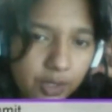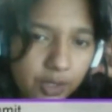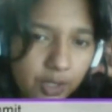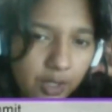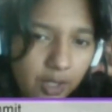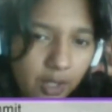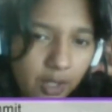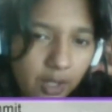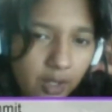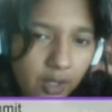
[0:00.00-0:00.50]

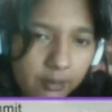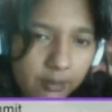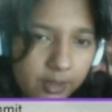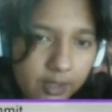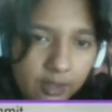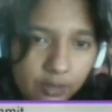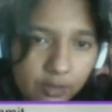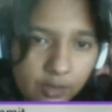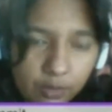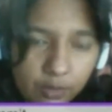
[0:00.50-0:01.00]
and
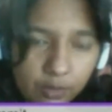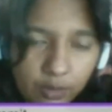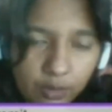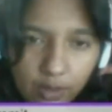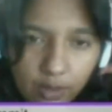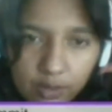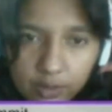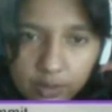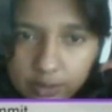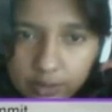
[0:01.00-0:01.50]
these
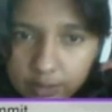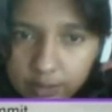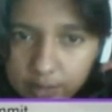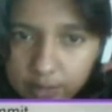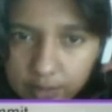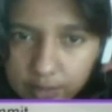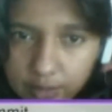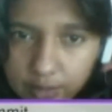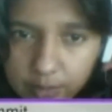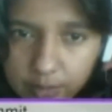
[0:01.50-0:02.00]
were not
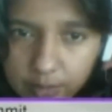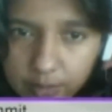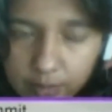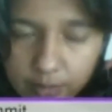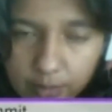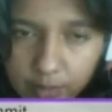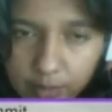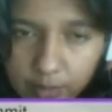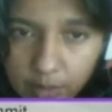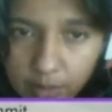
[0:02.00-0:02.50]

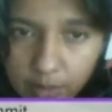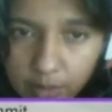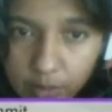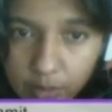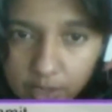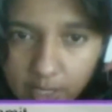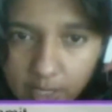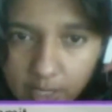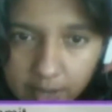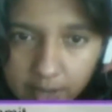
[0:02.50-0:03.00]
the
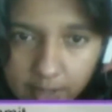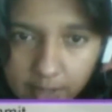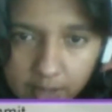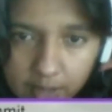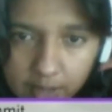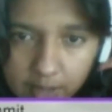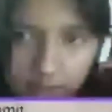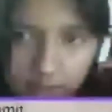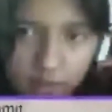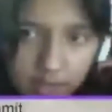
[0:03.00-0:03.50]
local
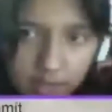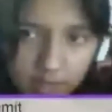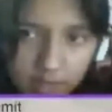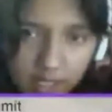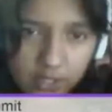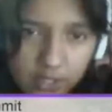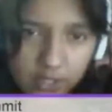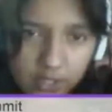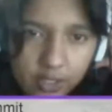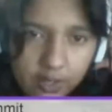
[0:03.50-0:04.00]
carrier; these were
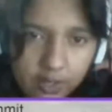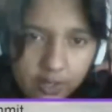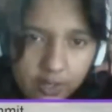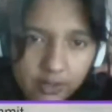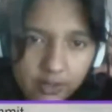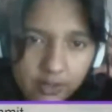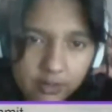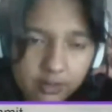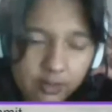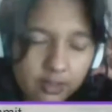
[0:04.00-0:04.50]
international
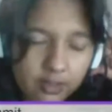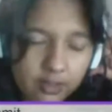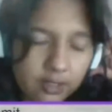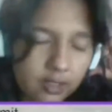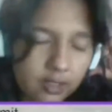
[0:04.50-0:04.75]
carriers.